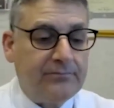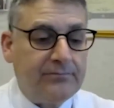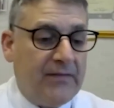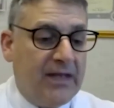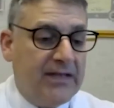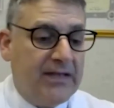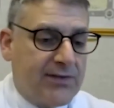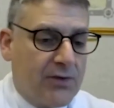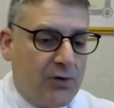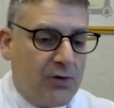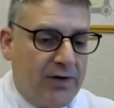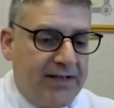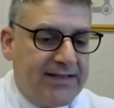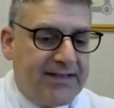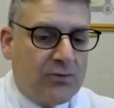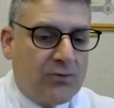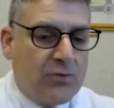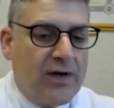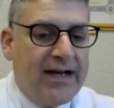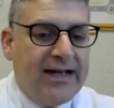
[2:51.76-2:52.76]
So it's
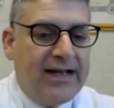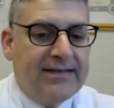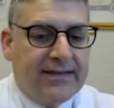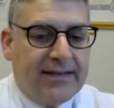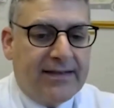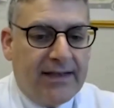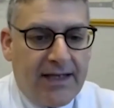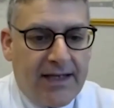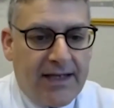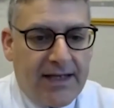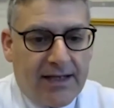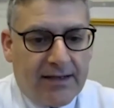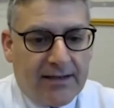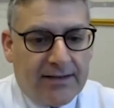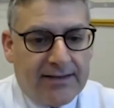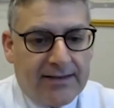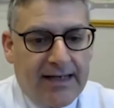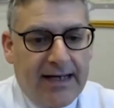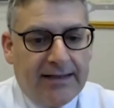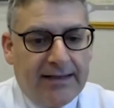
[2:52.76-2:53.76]
quite clear
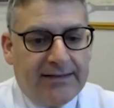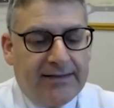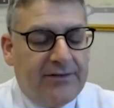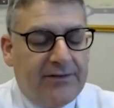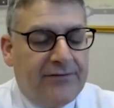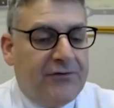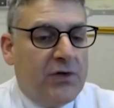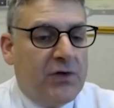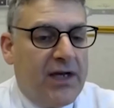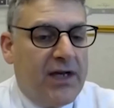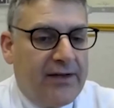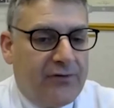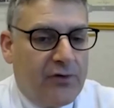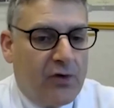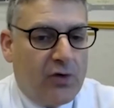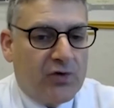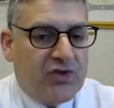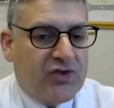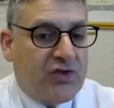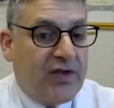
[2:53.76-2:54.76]
that if you have
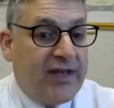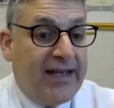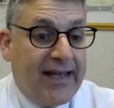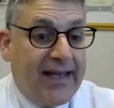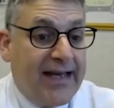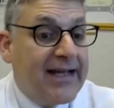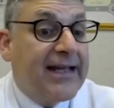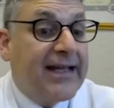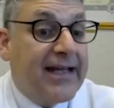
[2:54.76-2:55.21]
also a lung